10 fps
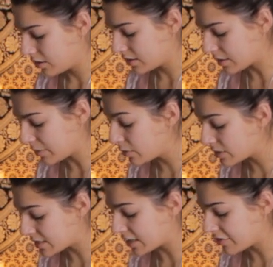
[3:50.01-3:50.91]
Somebody
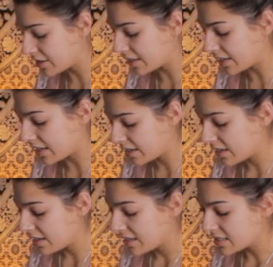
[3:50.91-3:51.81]
was definitely,
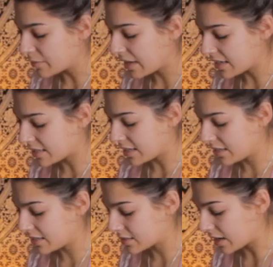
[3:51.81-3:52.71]
somebody has
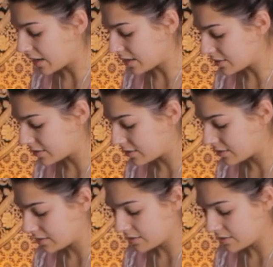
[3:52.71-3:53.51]
kids, guys.